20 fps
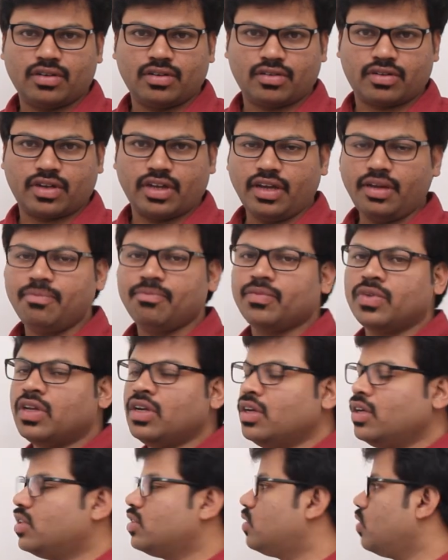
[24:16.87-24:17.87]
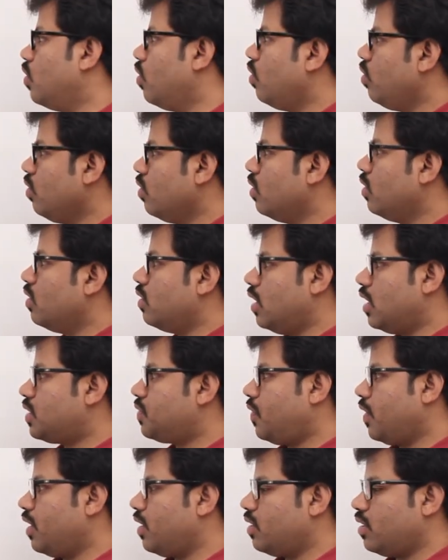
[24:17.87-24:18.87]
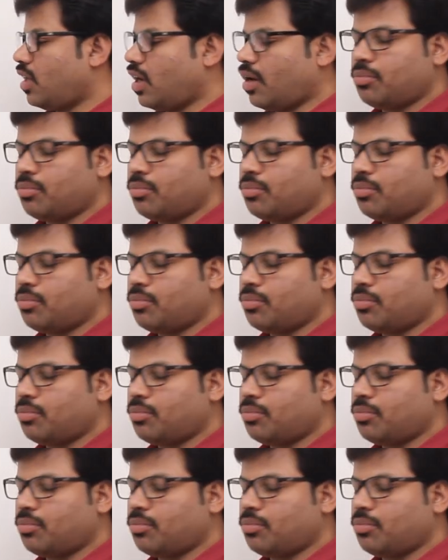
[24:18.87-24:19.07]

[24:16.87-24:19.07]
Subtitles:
Okay, so that's fine.